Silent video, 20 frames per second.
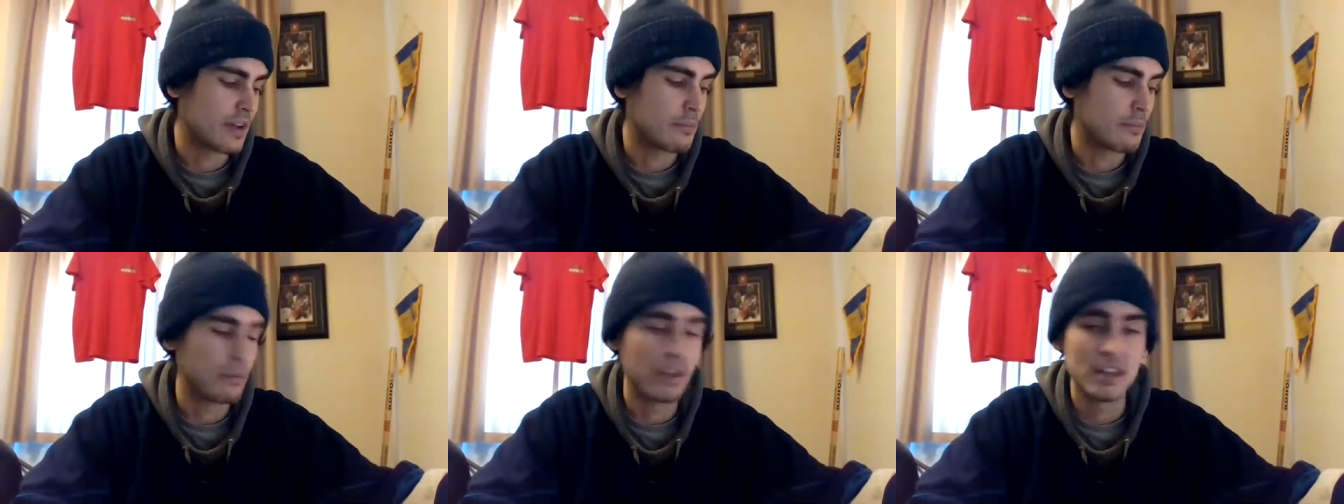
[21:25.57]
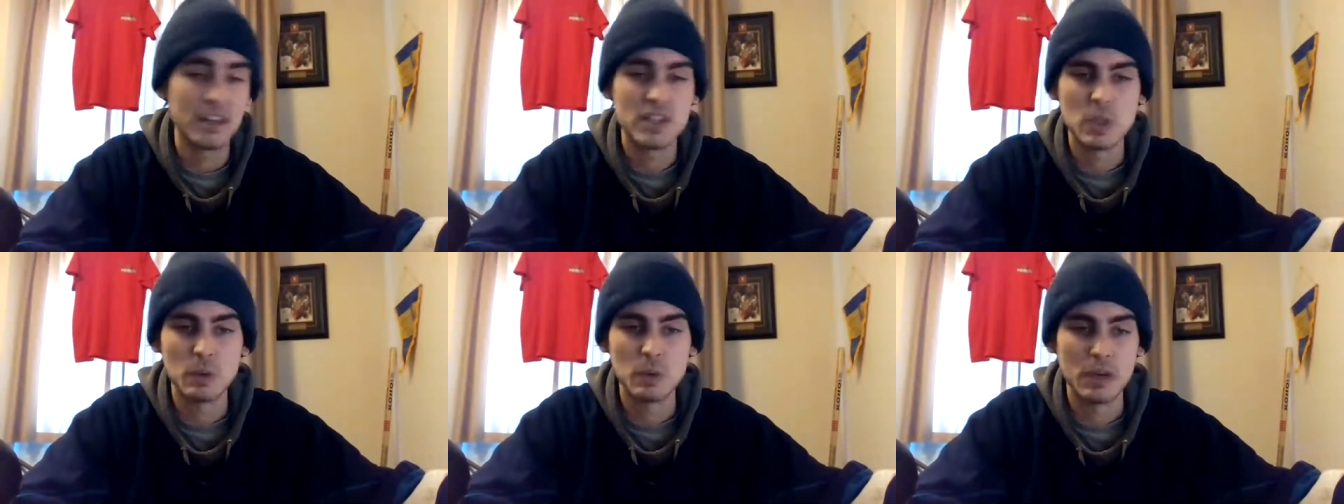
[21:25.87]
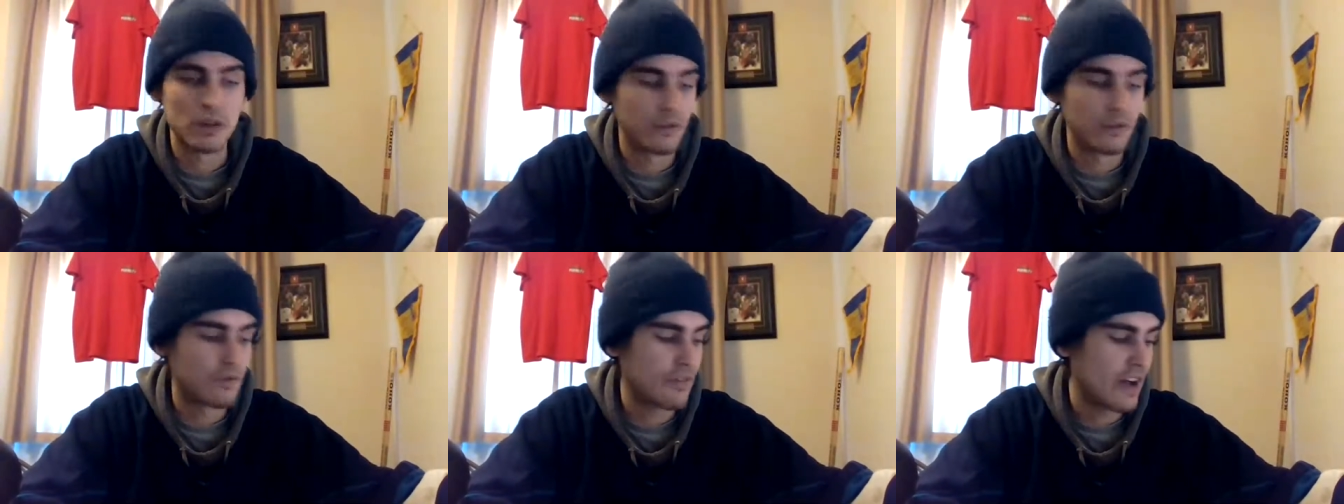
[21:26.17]
plus
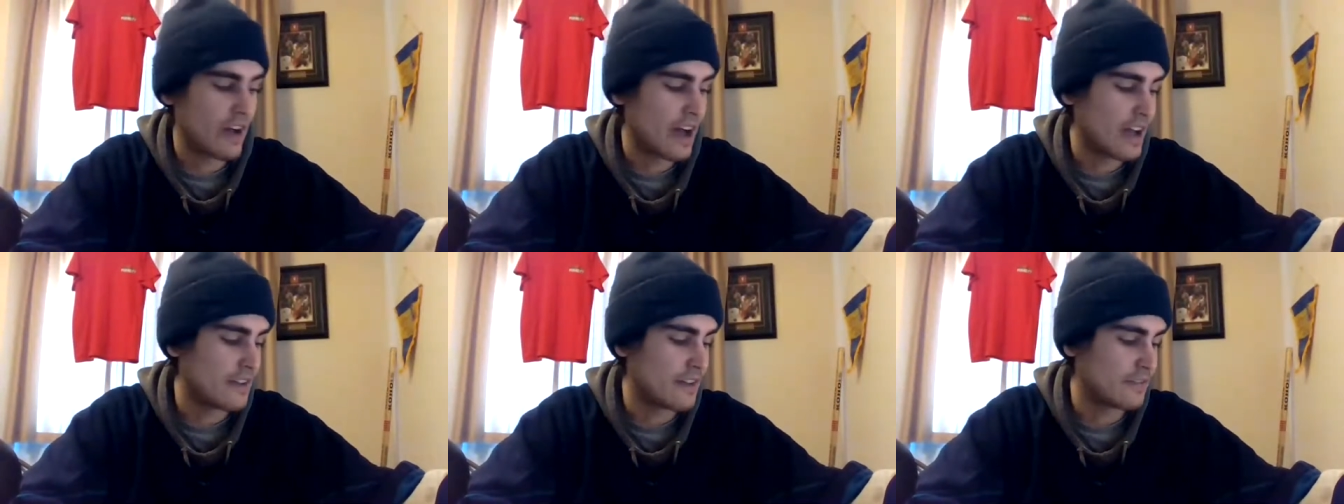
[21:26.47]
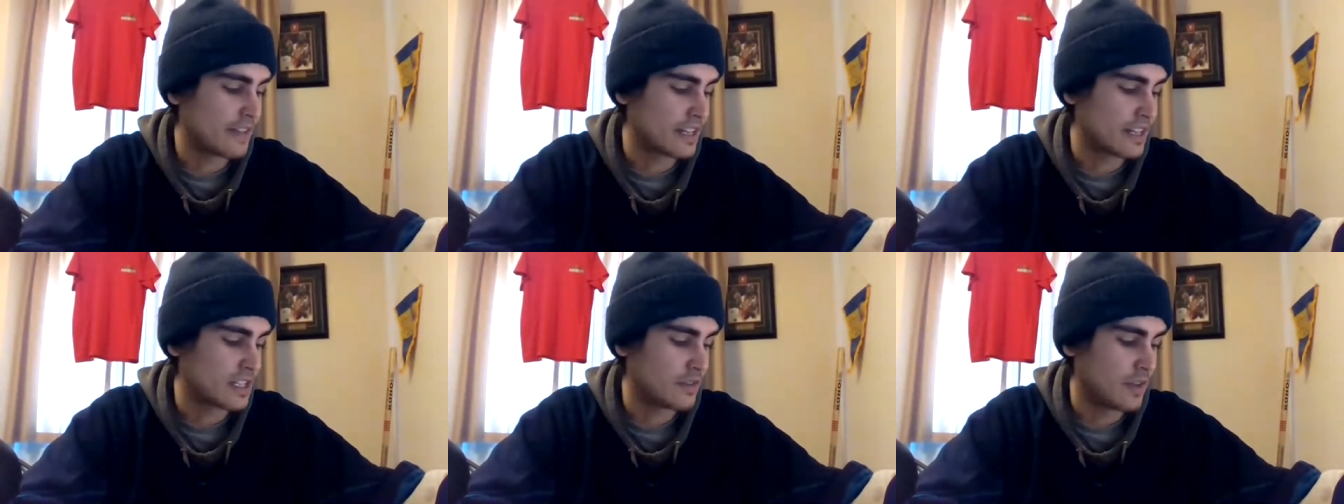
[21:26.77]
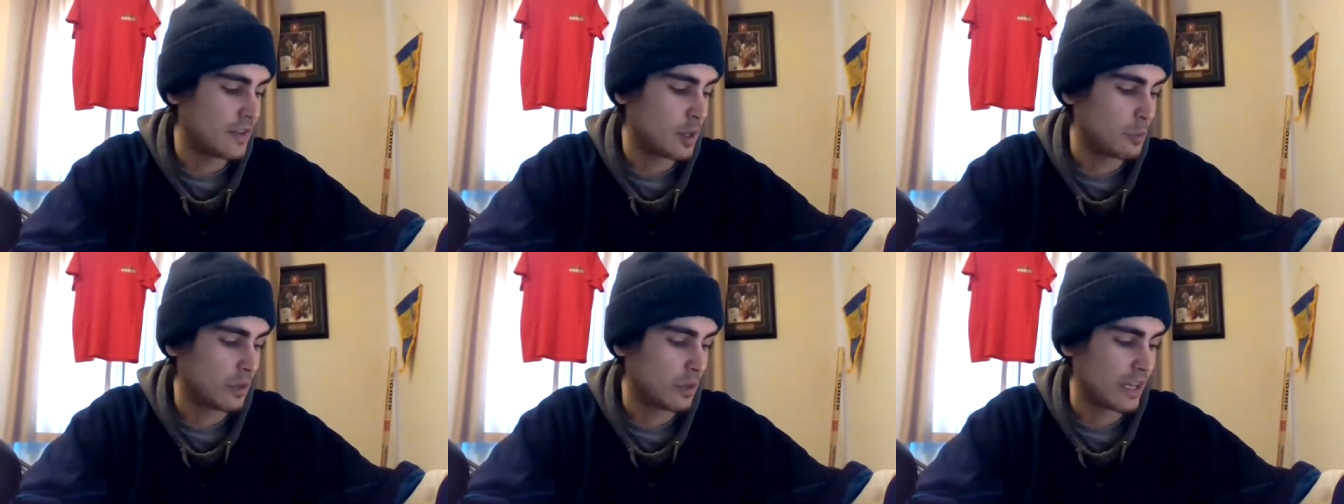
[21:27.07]
105. That's
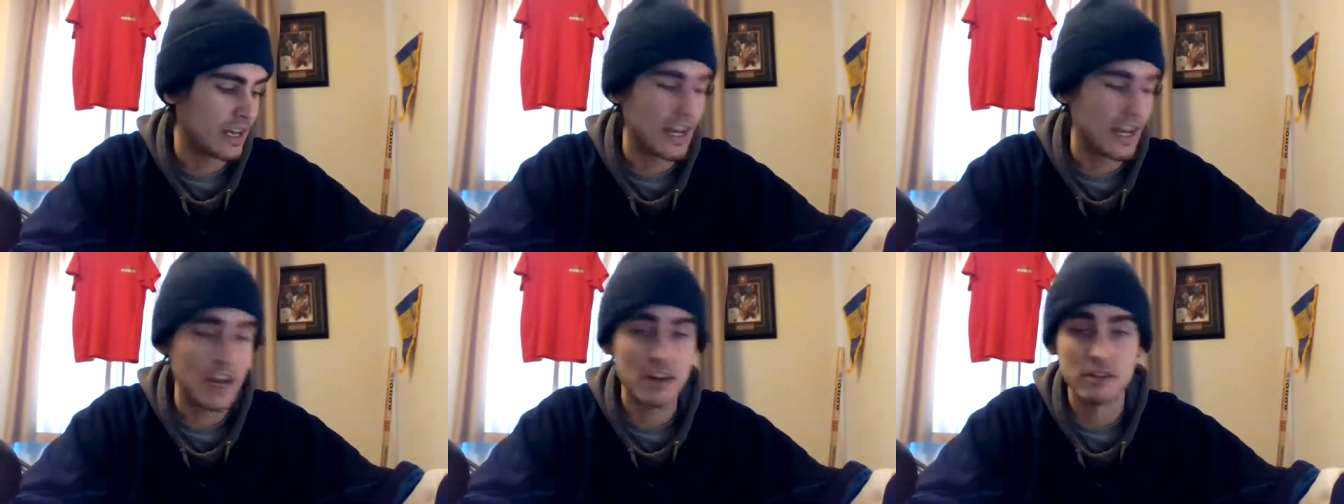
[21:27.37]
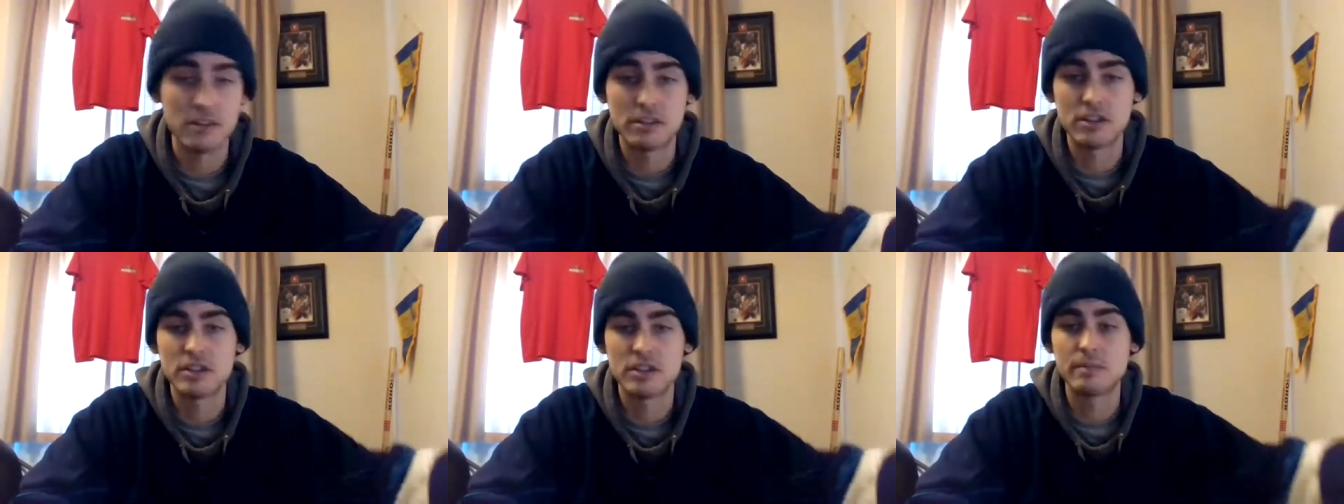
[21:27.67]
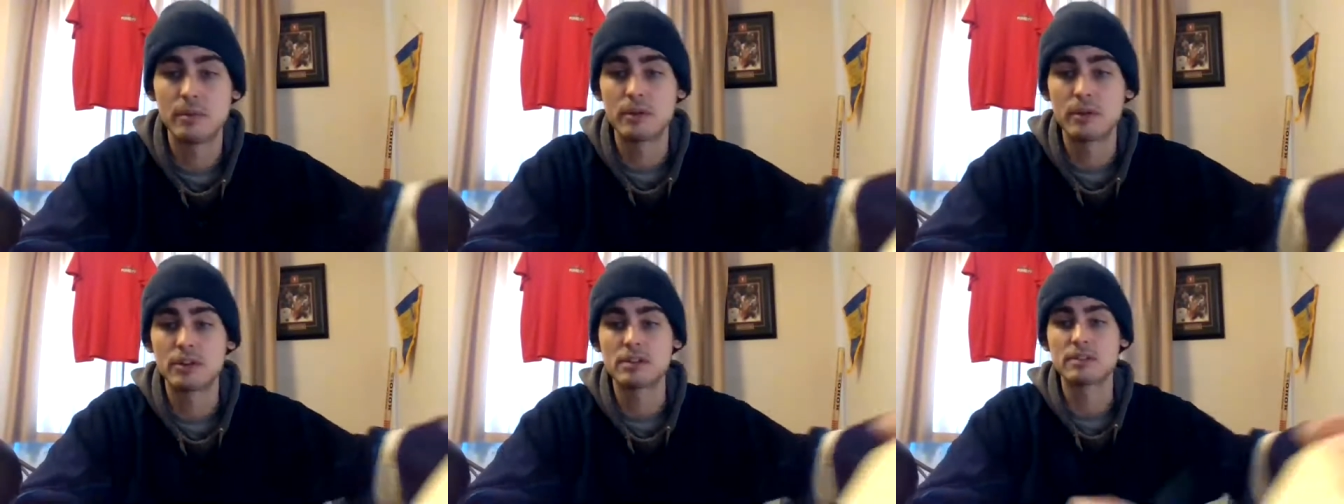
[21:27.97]
available at Heritage
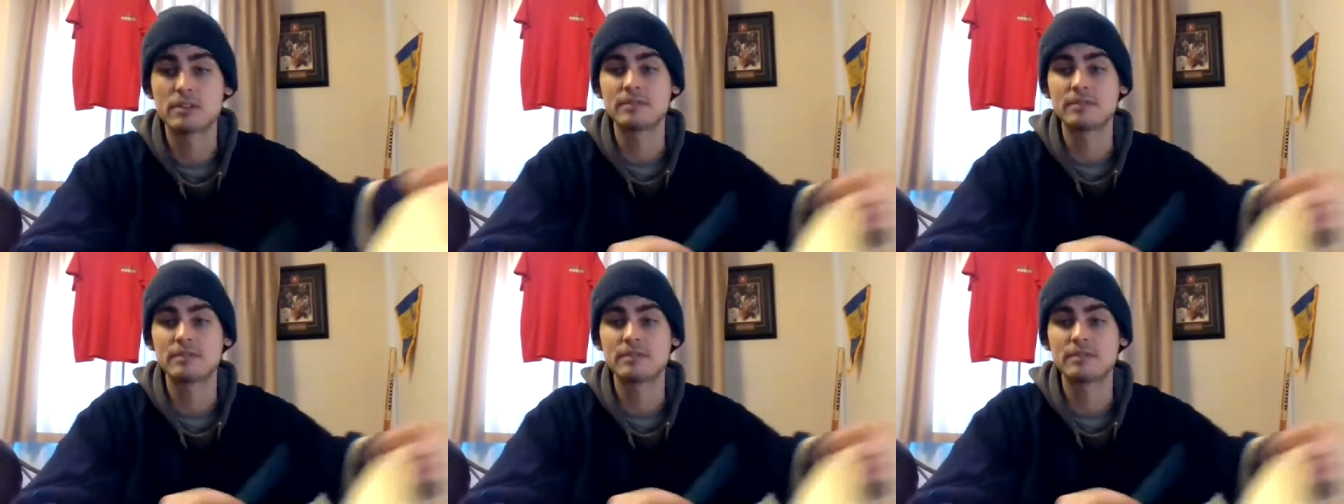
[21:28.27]
Sports.